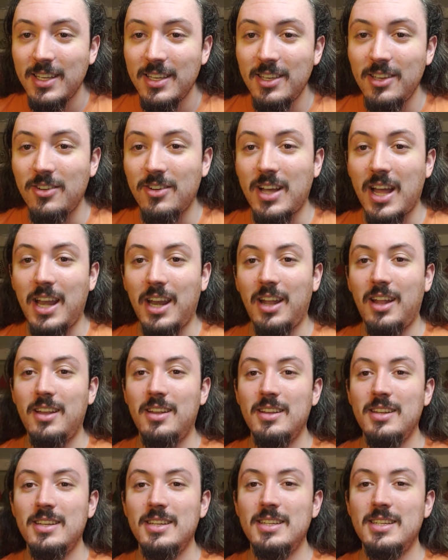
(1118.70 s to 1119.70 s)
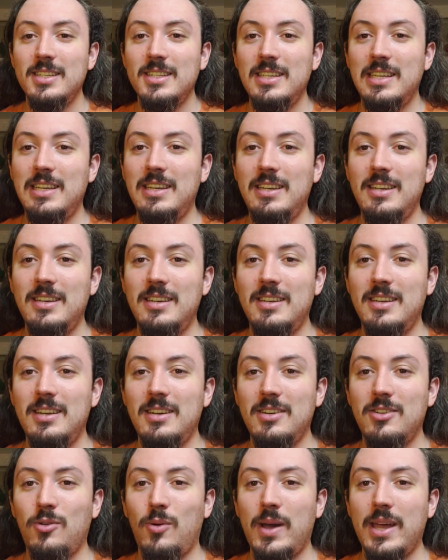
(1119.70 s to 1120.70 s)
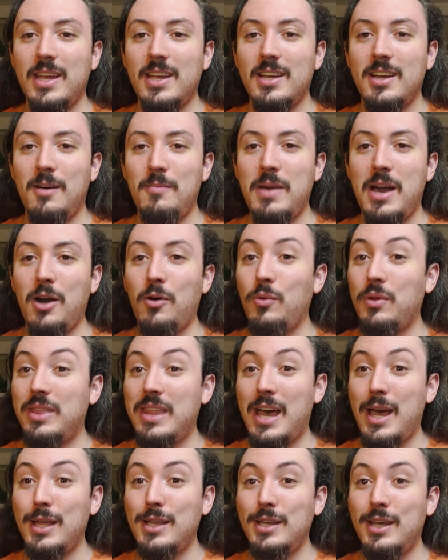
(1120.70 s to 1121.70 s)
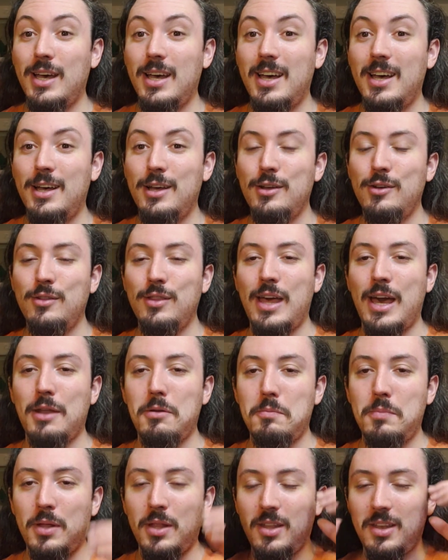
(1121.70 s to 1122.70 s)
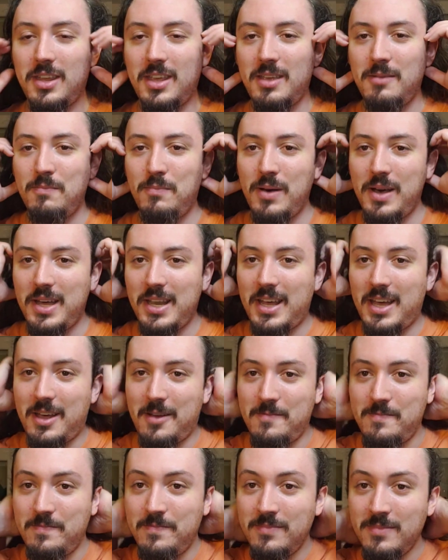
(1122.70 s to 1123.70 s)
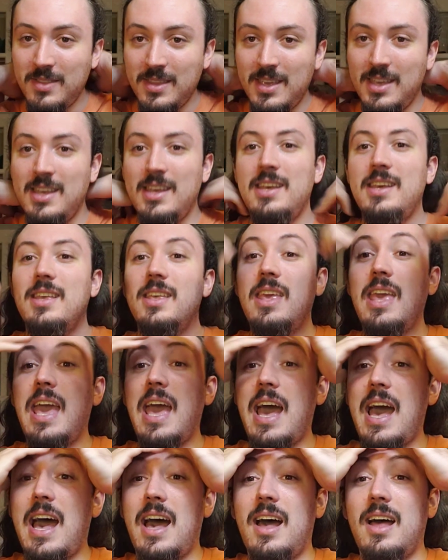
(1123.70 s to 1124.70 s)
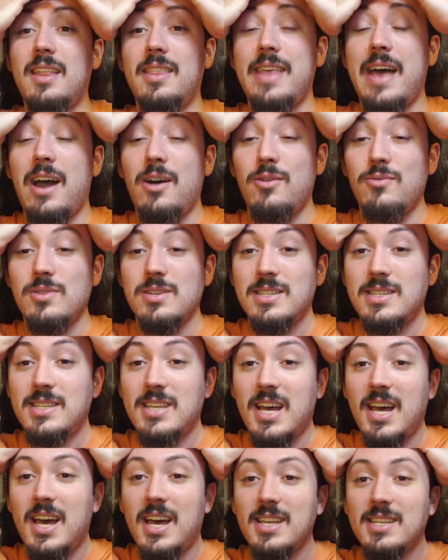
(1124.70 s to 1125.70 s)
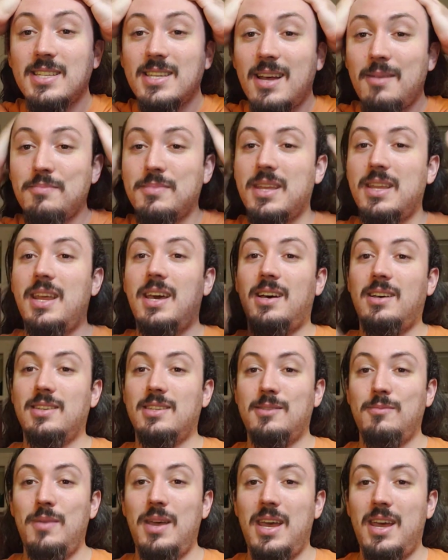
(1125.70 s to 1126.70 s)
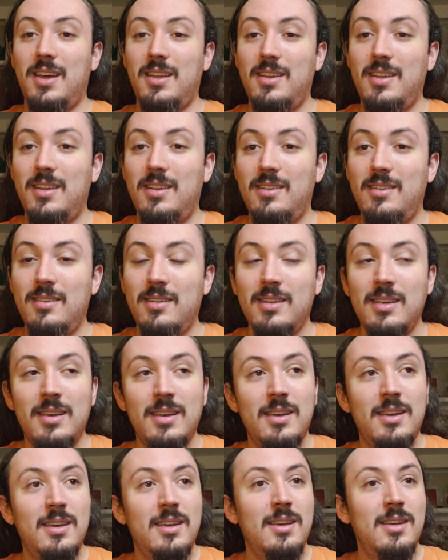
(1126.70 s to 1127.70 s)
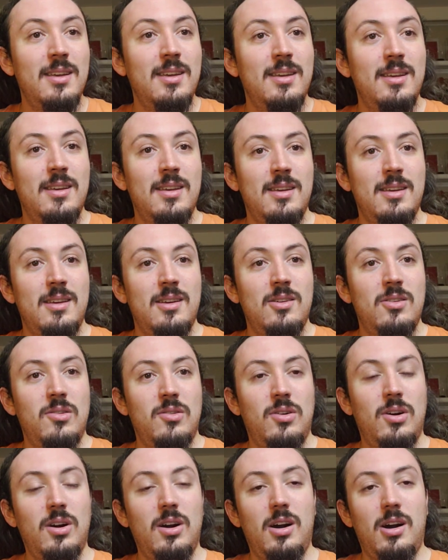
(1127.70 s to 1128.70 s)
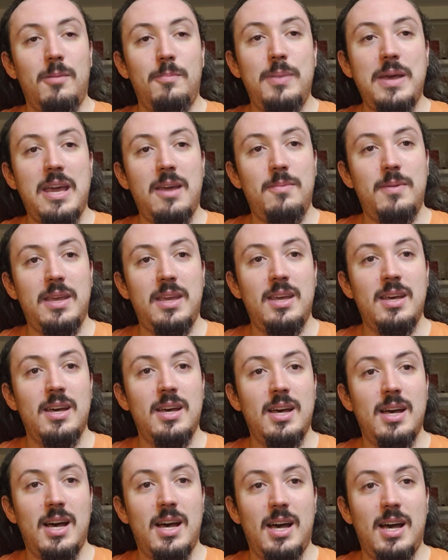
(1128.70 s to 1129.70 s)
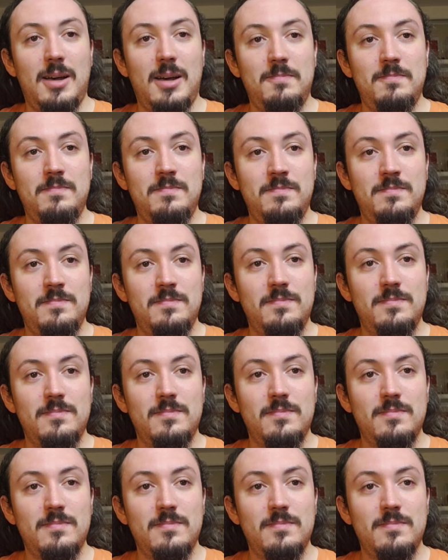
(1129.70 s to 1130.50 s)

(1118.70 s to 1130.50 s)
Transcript: you know, kind of didn't didn't quite come out with that uh, that ability. But um, yeah, that was uh, something else, man. And oh, baby. Um,